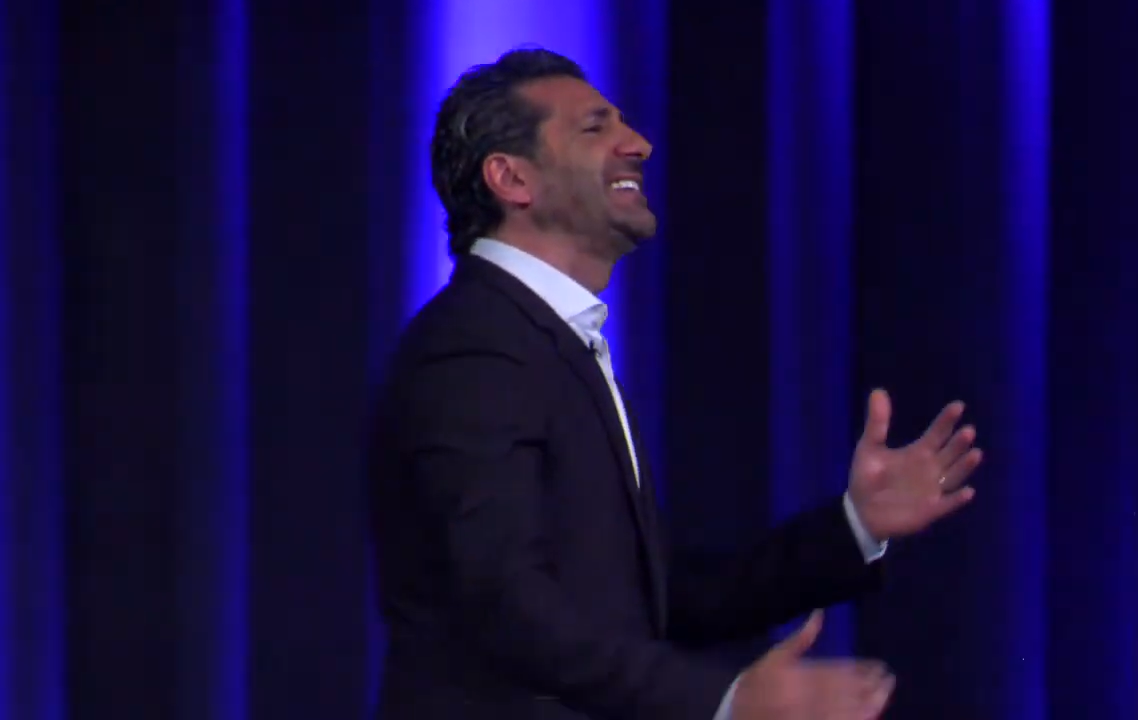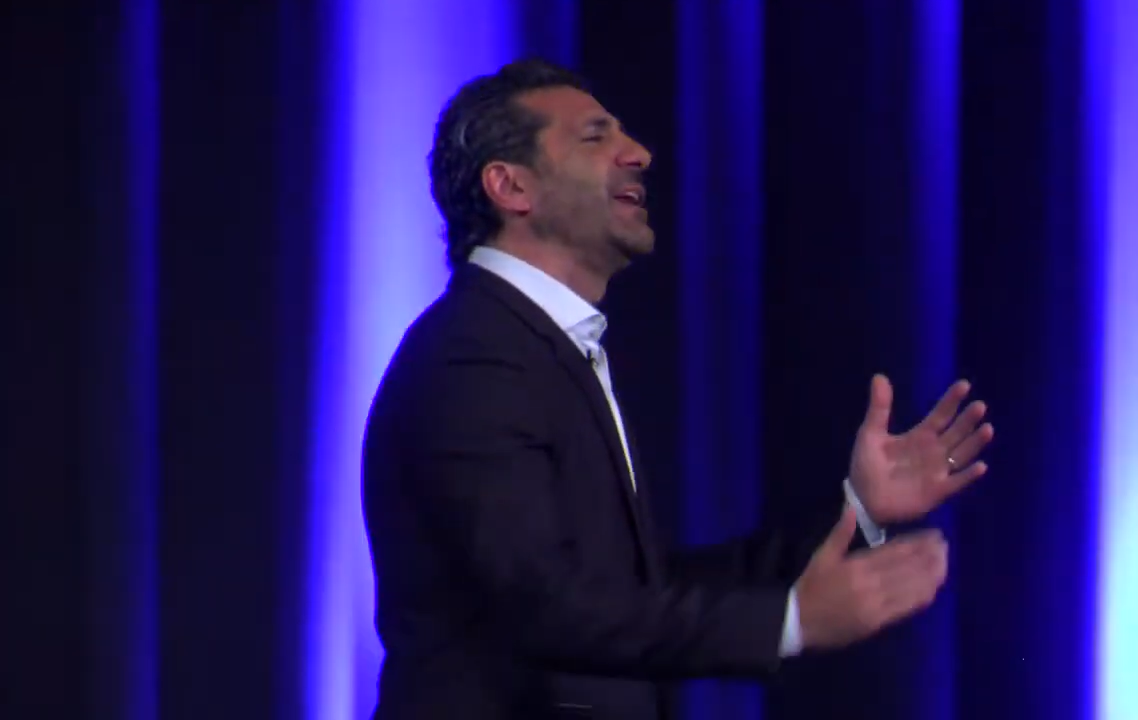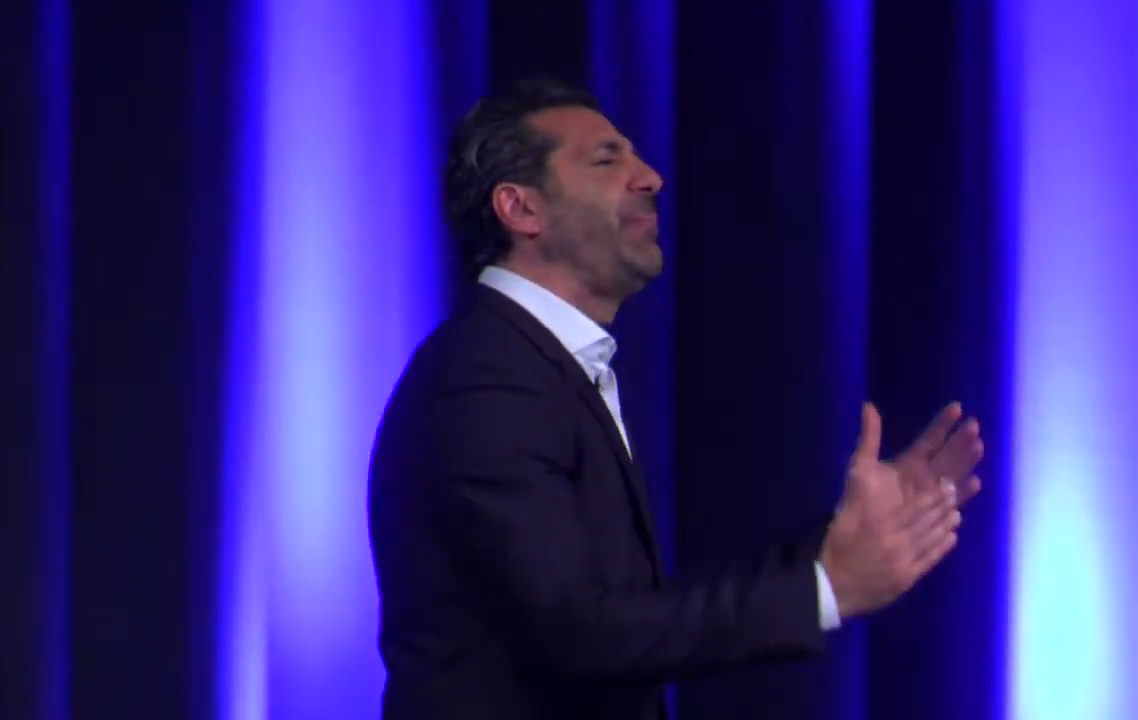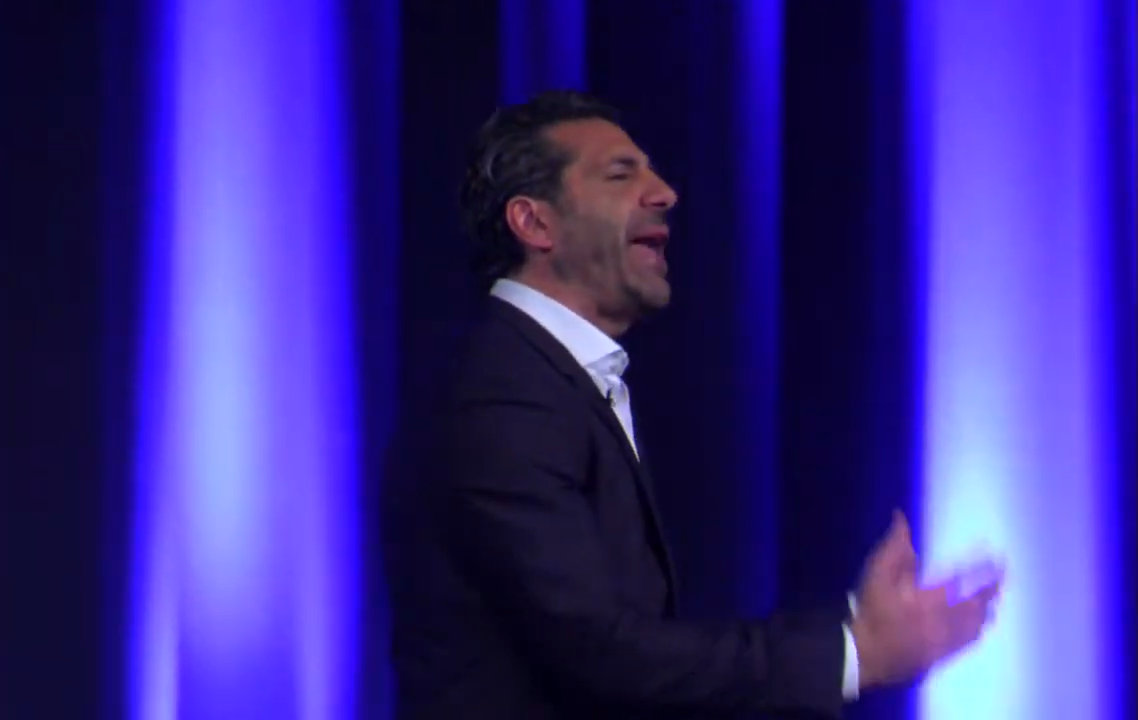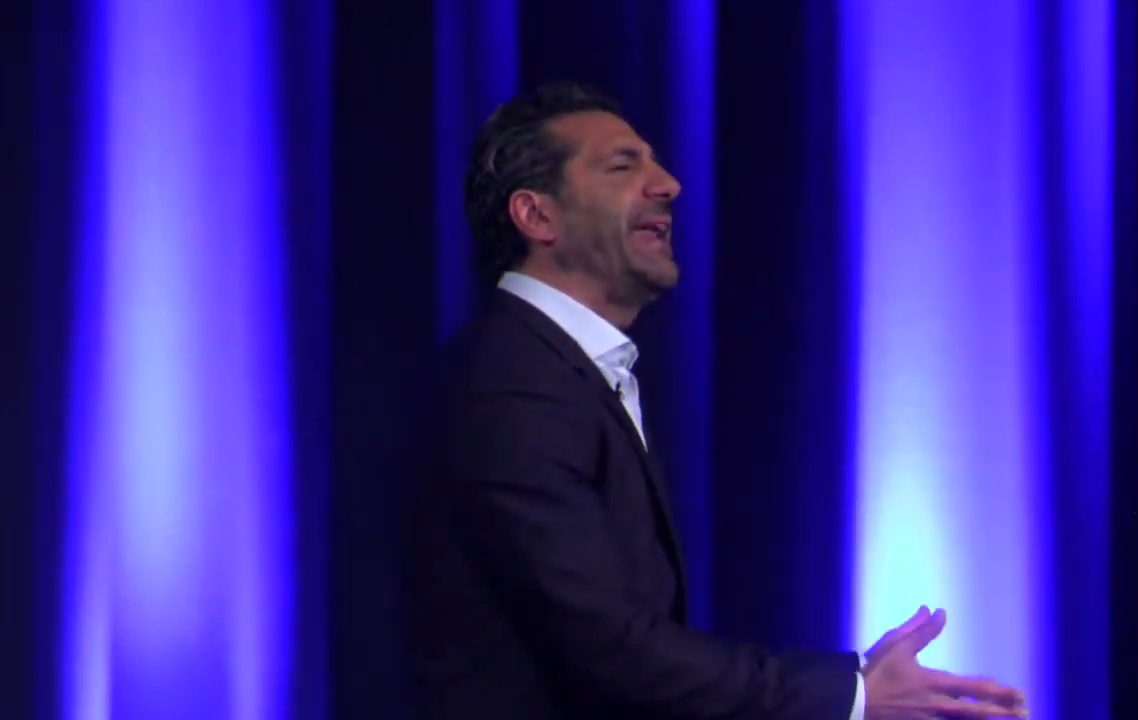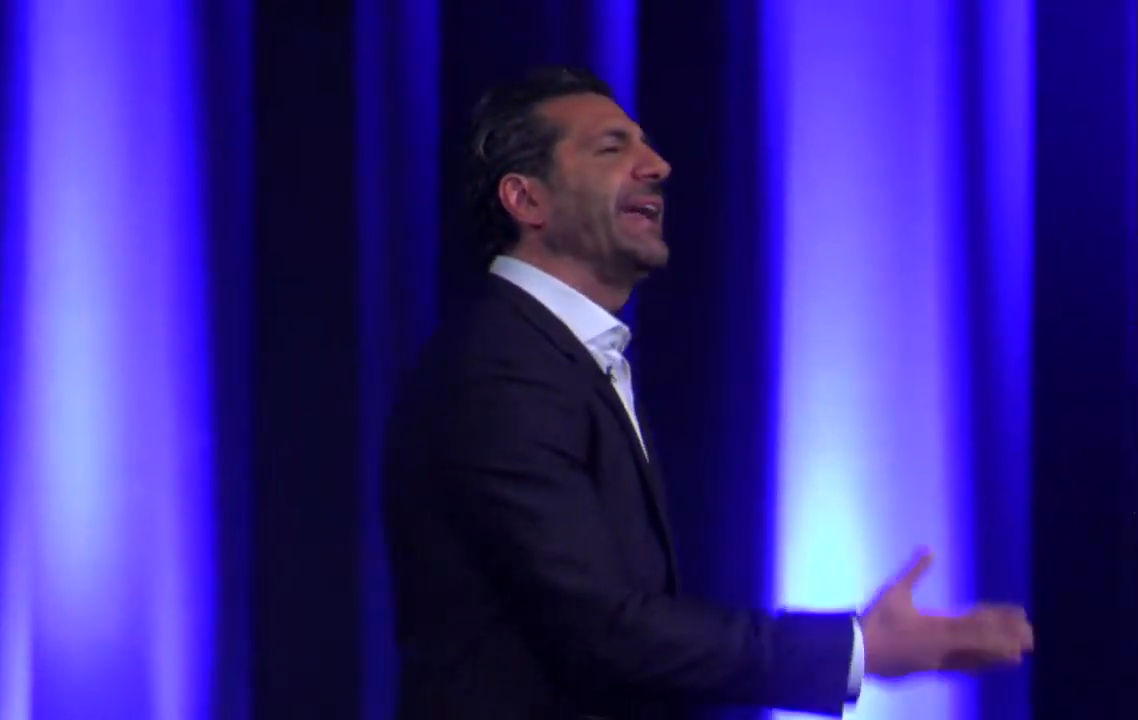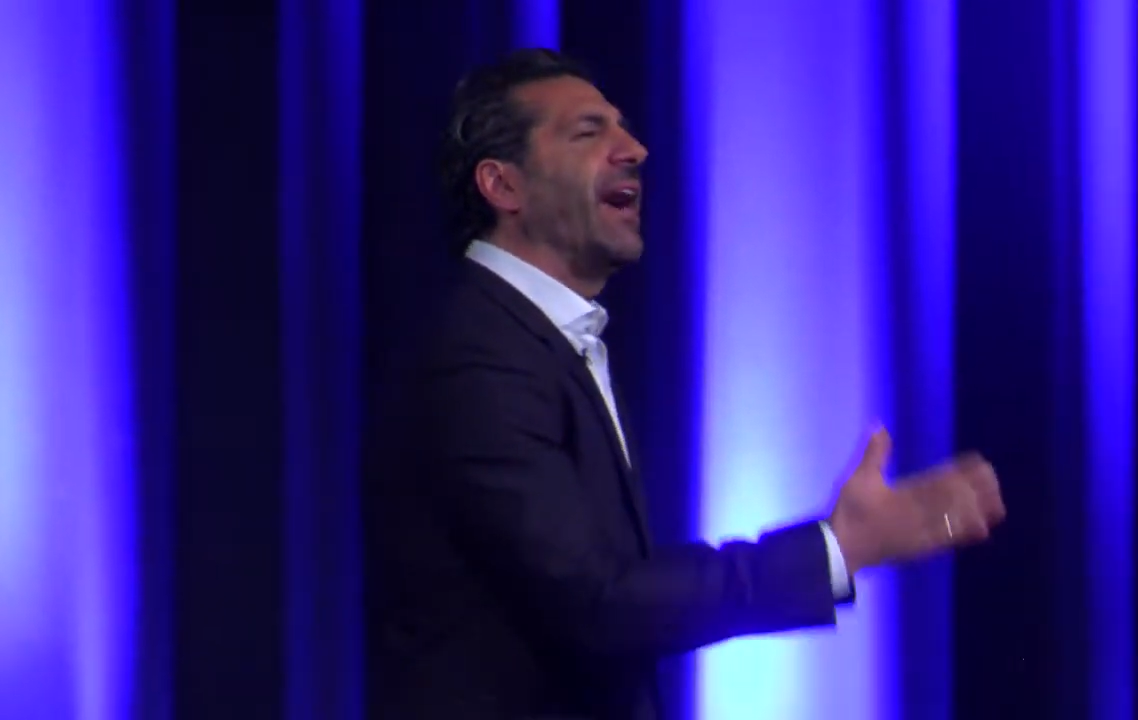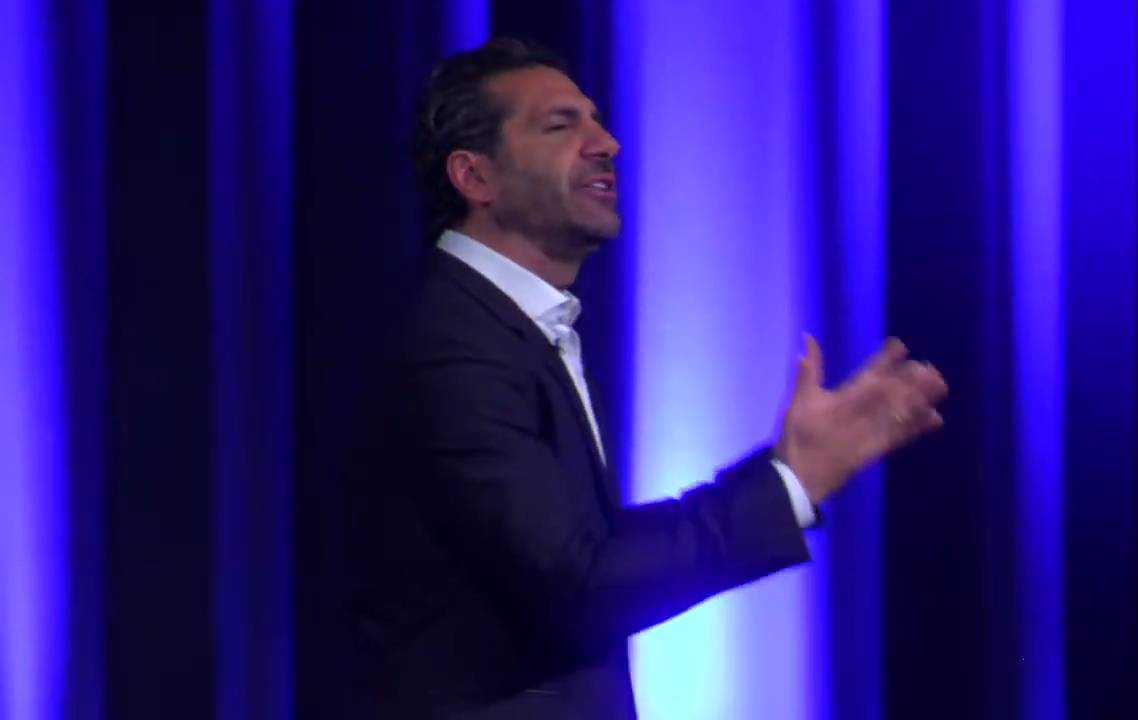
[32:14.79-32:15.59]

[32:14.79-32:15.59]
to depending on